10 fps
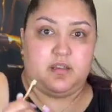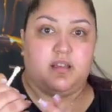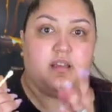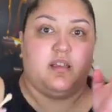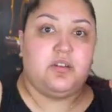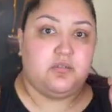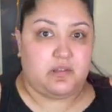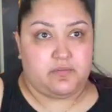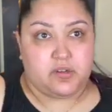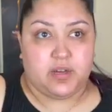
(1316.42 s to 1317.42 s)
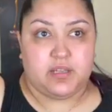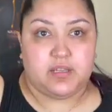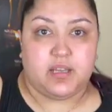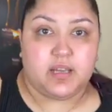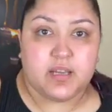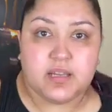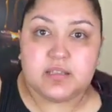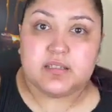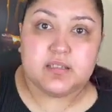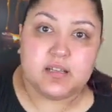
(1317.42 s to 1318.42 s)
I know I've tried the
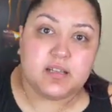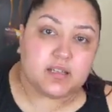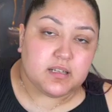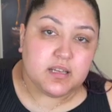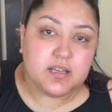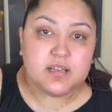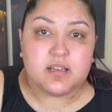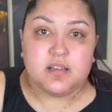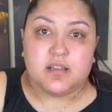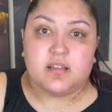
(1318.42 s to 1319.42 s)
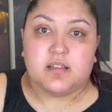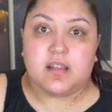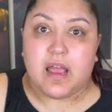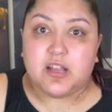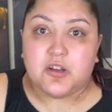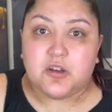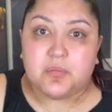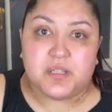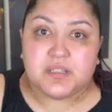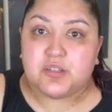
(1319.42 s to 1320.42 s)
Clinique, Lancome,
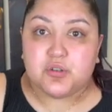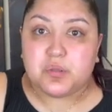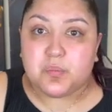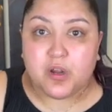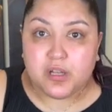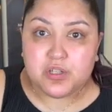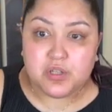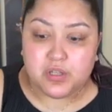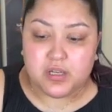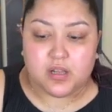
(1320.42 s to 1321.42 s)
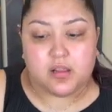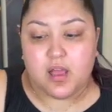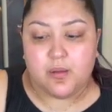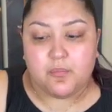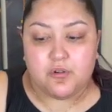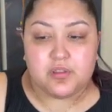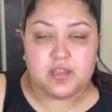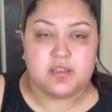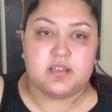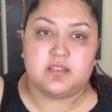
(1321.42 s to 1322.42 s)
and those products. You need a lot more
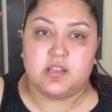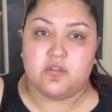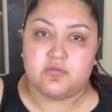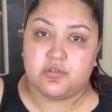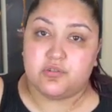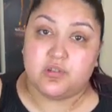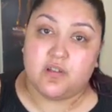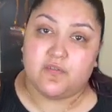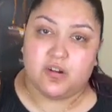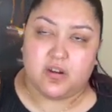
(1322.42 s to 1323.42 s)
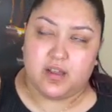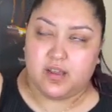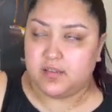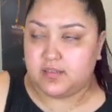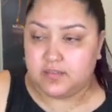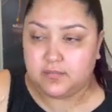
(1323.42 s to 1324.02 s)
than this in order to cover your eyes.